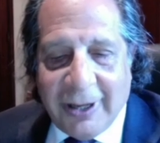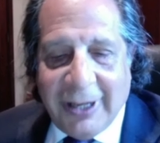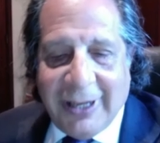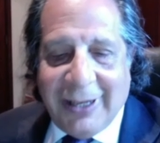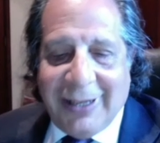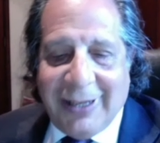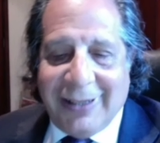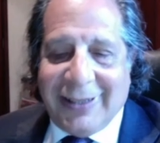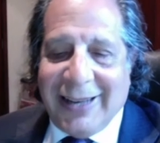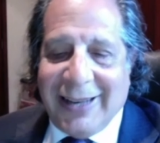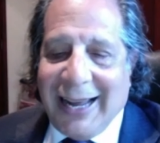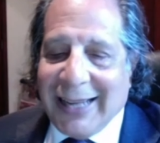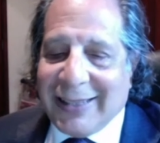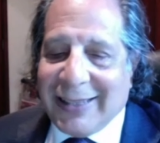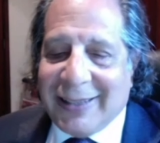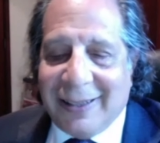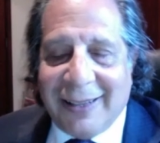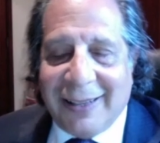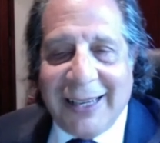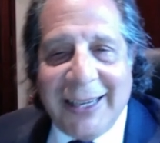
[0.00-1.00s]
He's not
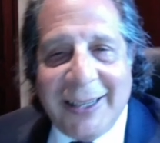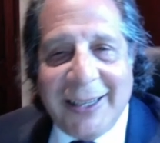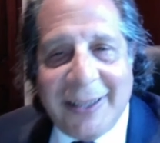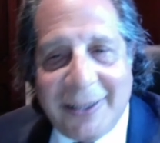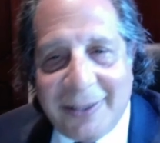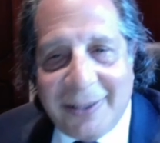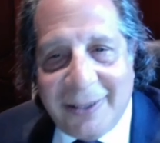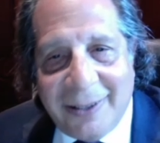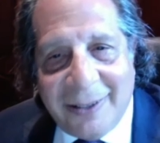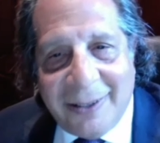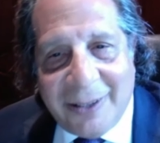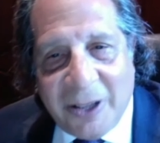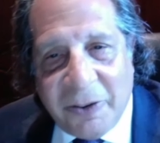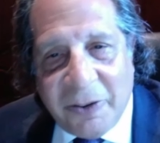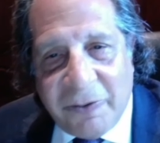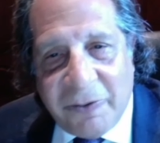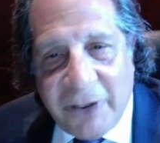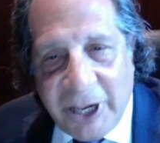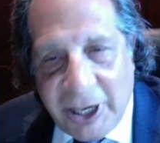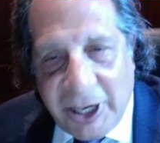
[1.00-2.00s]
deleted the
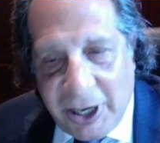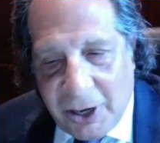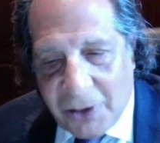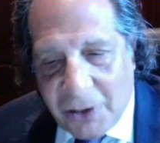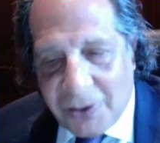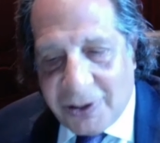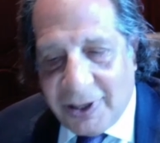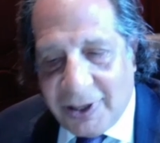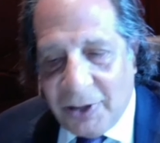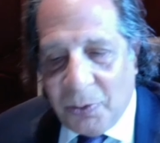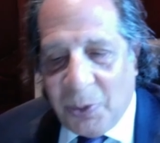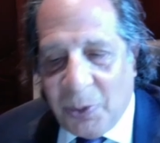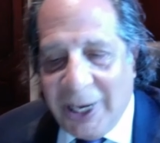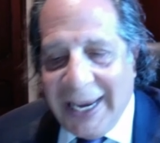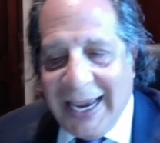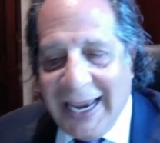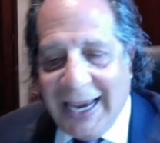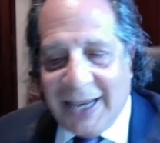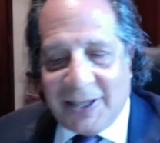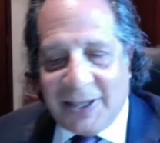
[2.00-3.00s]
videos that we
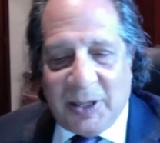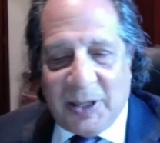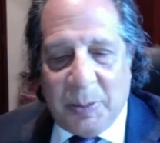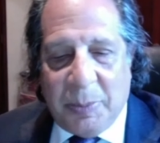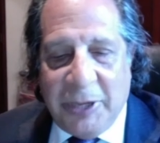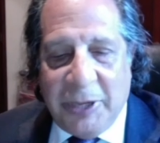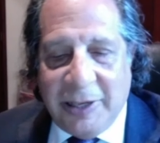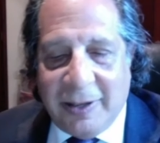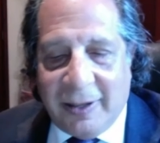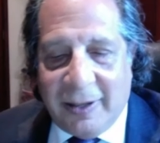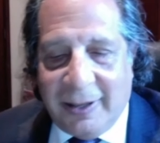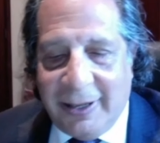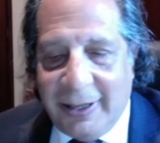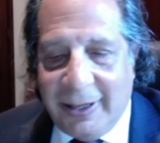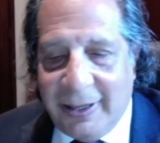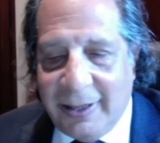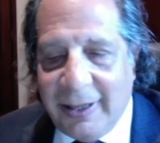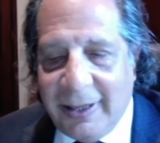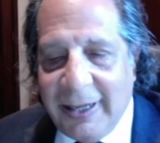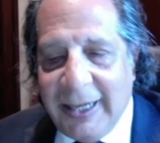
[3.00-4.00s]
asked to be
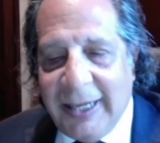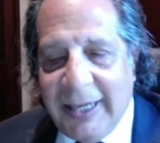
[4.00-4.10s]
deleted.